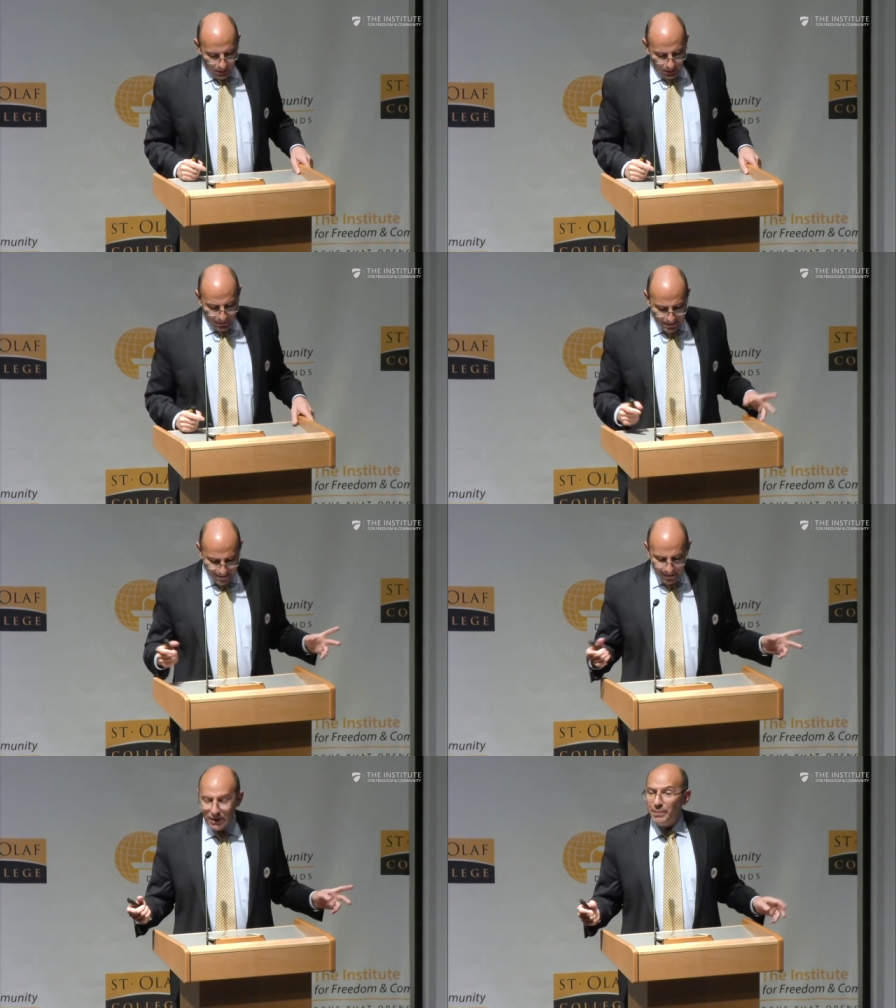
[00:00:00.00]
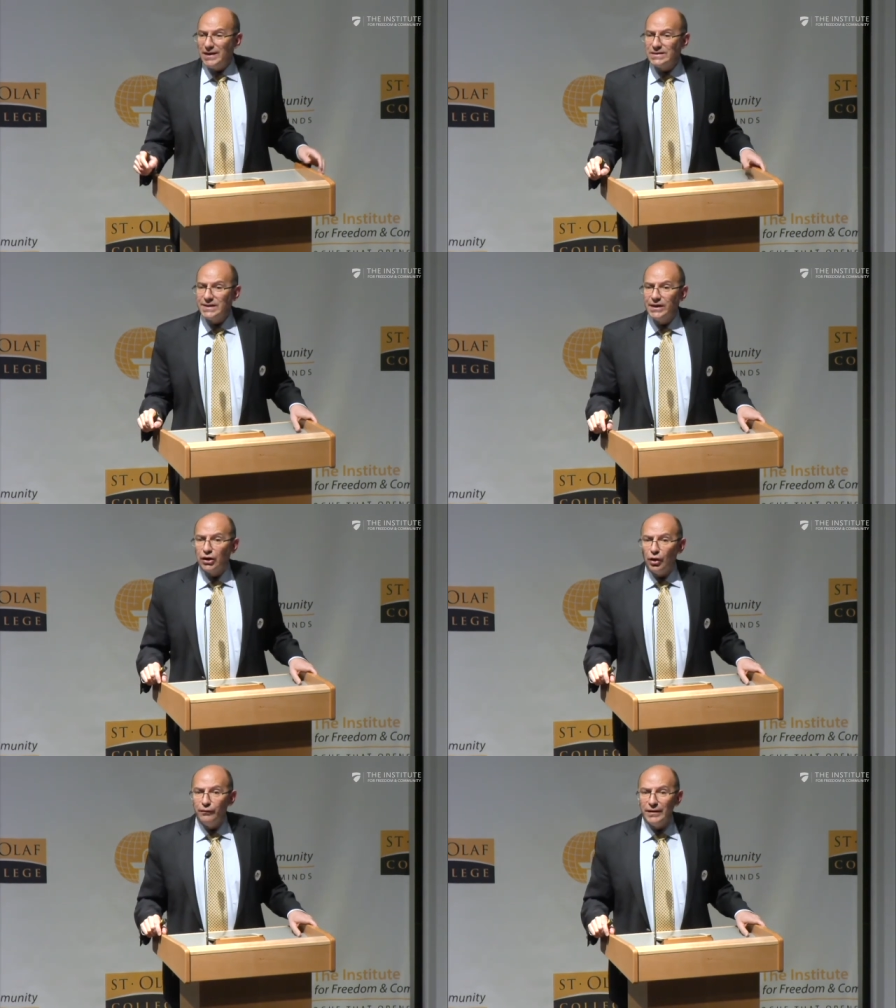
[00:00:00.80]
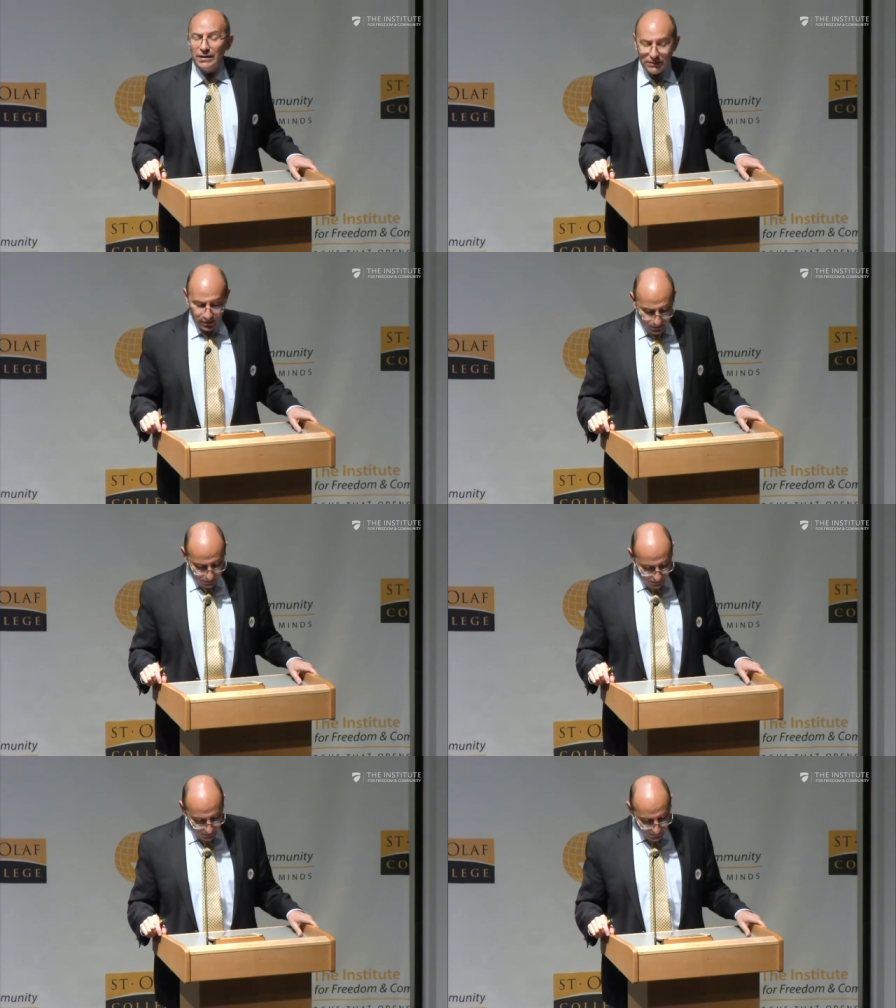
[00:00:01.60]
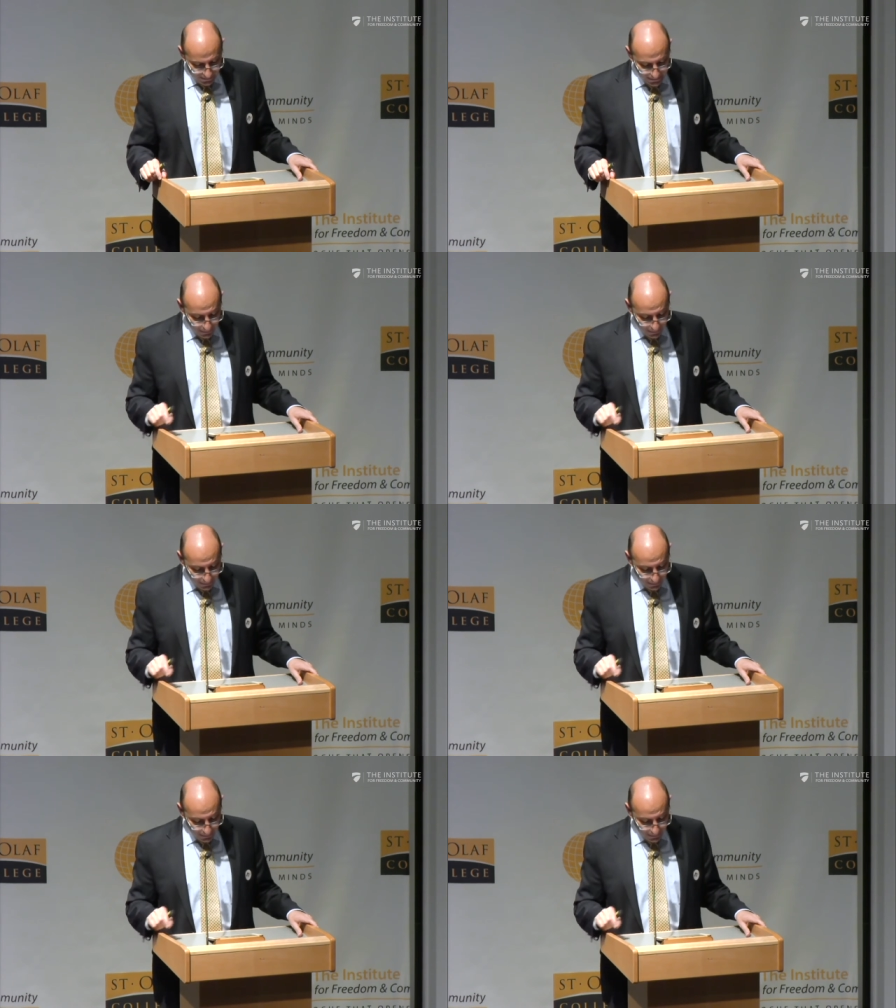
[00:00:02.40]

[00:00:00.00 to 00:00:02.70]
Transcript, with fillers: The Israeli Palestinian conflict is